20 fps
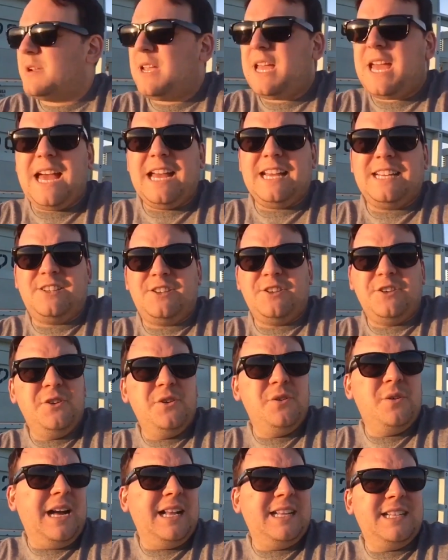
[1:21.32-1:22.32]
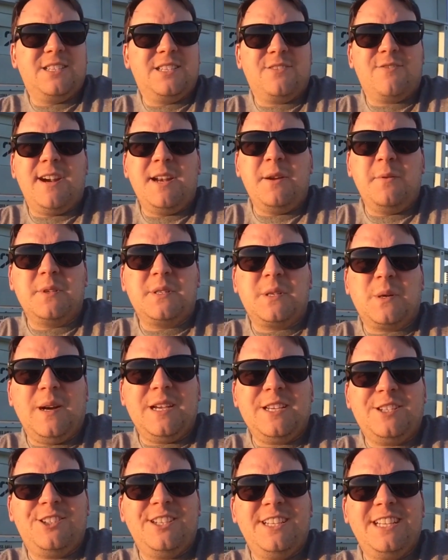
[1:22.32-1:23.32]
in California,
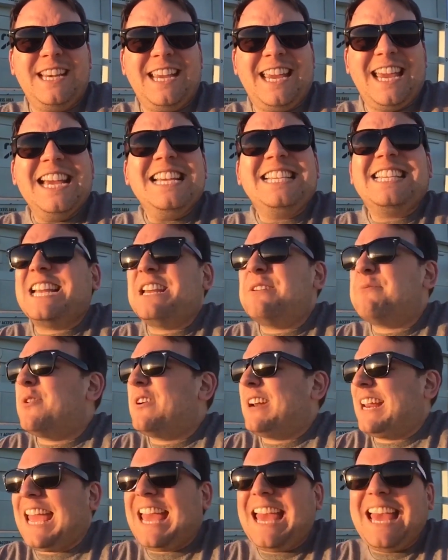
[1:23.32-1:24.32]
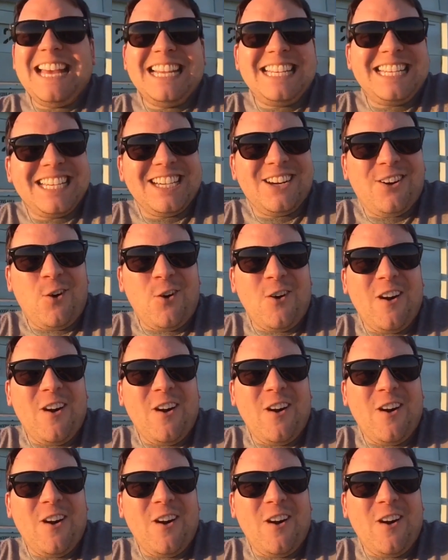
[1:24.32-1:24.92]
where I had just spent